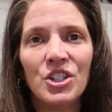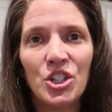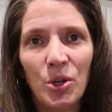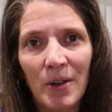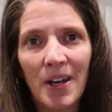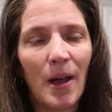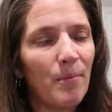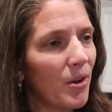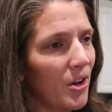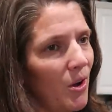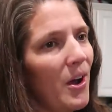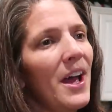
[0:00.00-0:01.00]
do it
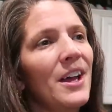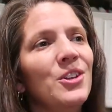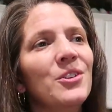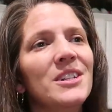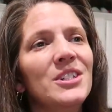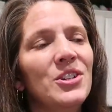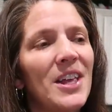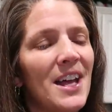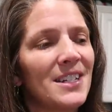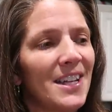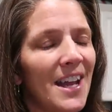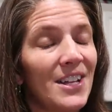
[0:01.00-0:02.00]
up. Go ahead. You can do
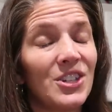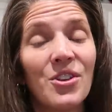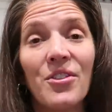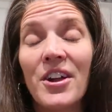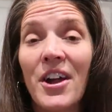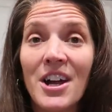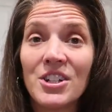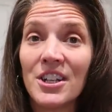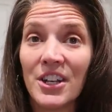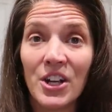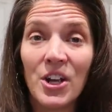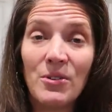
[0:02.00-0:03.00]
that today. So they're
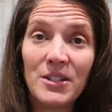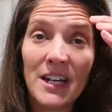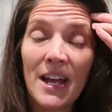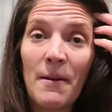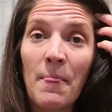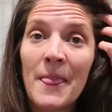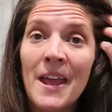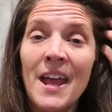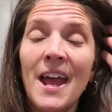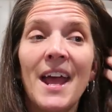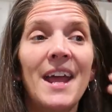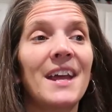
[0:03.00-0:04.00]
actually going to go today
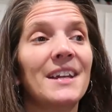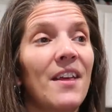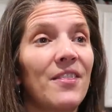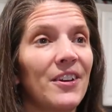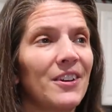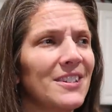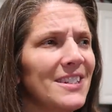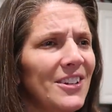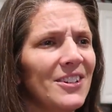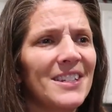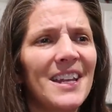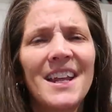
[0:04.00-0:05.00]
and get their
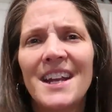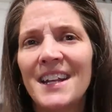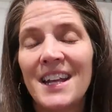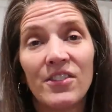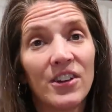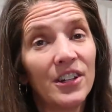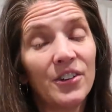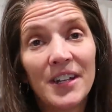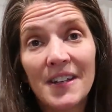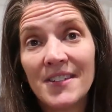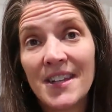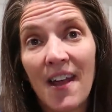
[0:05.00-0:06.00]
Secret Santa, get their little
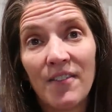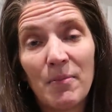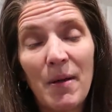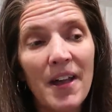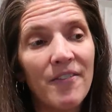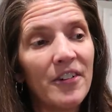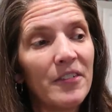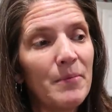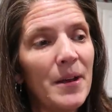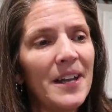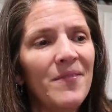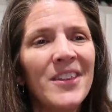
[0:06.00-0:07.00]
gifts they have to buy for
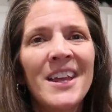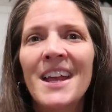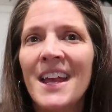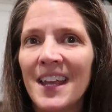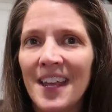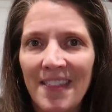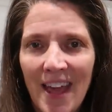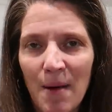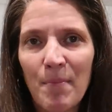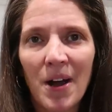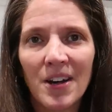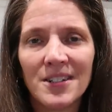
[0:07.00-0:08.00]
everybody, get
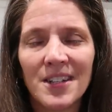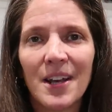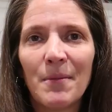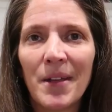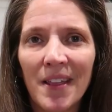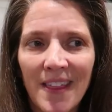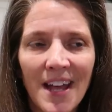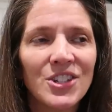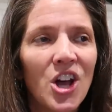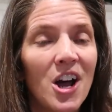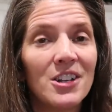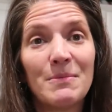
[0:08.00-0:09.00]
that part done. I'm like,
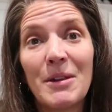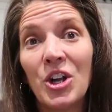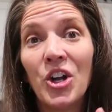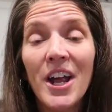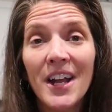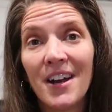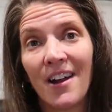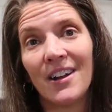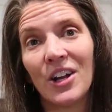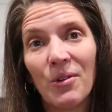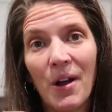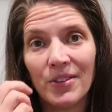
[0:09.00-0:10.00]
that's awesome. And Greg and I are
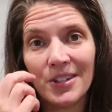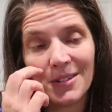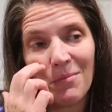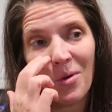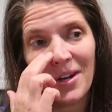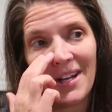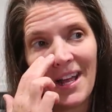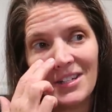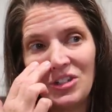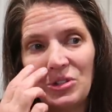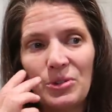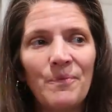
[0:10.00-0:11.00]
going to go out this morning
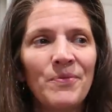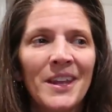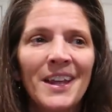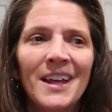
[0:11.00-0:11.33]
and do